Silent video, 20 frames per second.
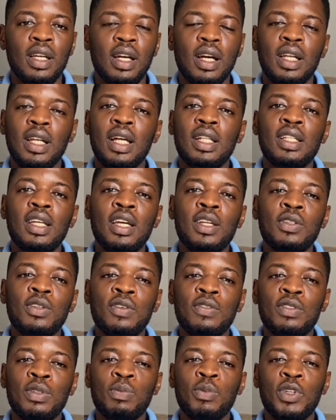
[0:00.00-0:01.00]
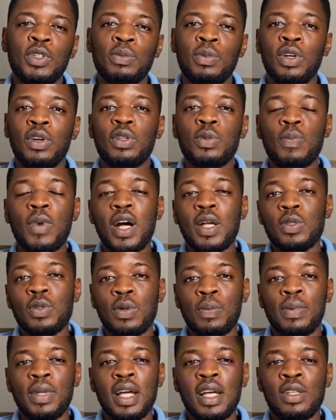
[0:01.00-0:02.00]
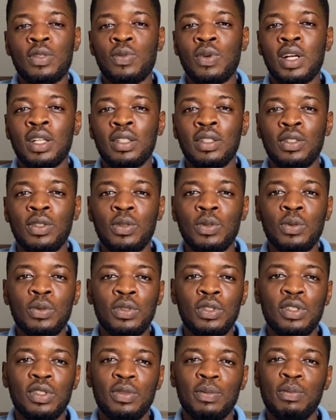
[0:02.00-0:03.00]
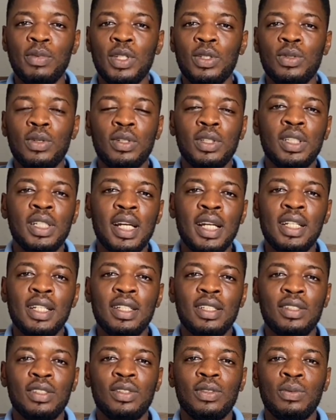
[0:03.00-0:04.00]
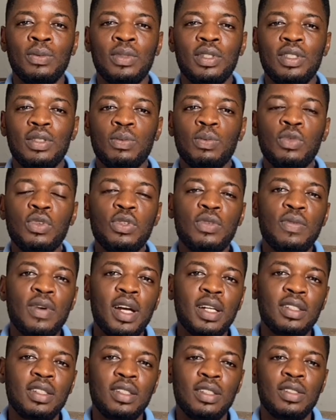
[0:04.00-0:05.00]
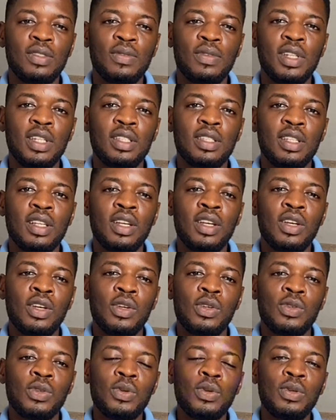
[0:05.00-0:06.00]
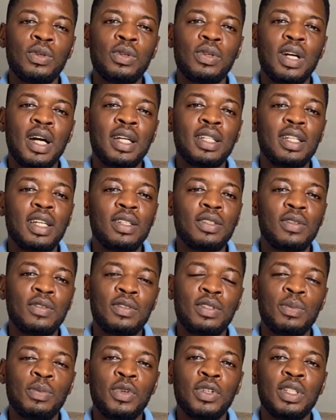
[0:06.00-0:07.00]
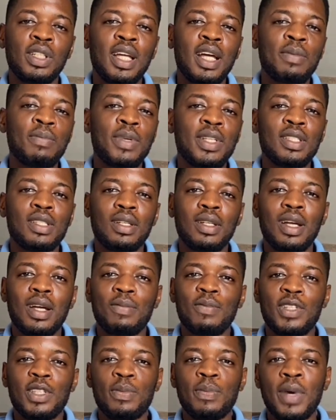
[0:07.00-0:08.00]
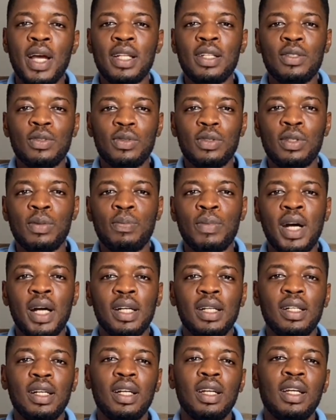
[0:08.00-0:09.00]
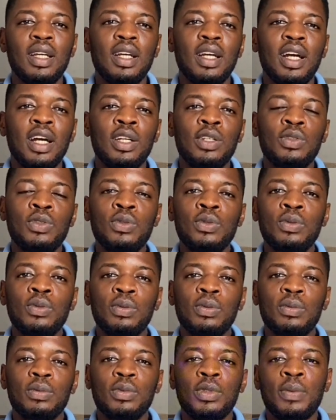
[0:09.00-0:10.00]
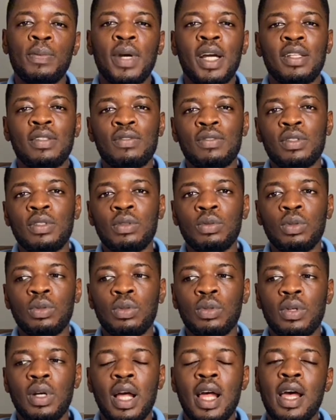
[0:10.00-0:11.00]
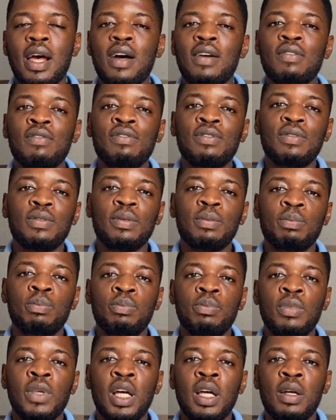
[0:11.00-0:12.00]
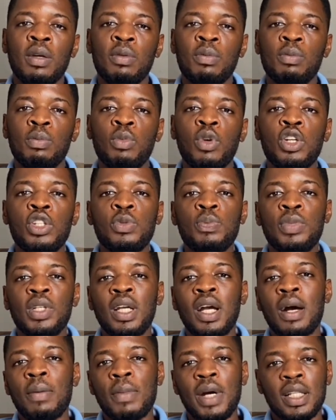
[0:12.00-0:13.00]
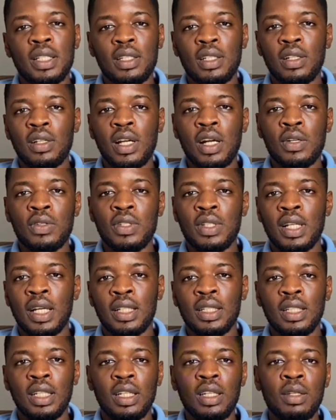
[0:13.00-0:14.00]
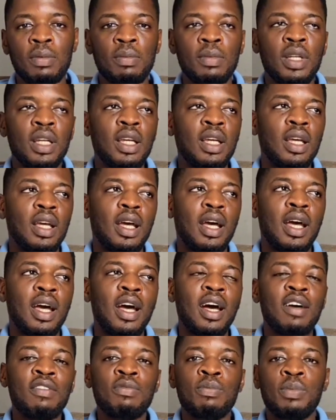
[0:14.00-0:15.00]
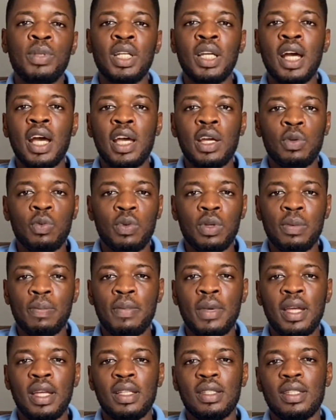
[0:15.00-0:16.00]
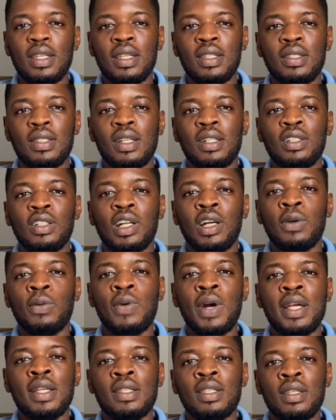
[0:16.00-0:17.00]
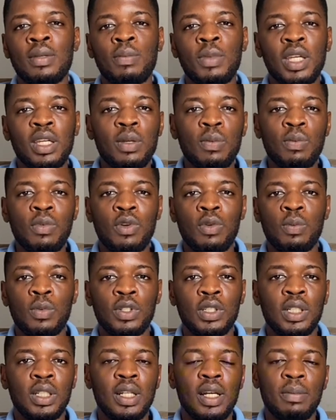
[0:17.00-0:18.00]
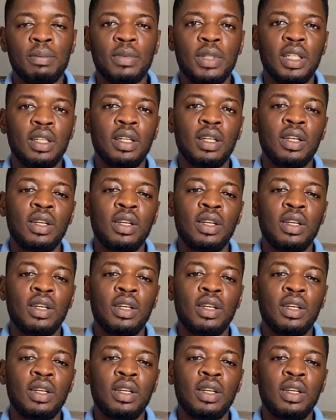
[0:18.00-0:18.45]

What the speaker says: And at the end of the month, because power supply is one huge major challenge which most factories face, so at the end of the month that person can be smiling to the bank, and you might feel, oh, I have much bigger materials than him, I have bigger equipment, etc. Why is he making more money than me?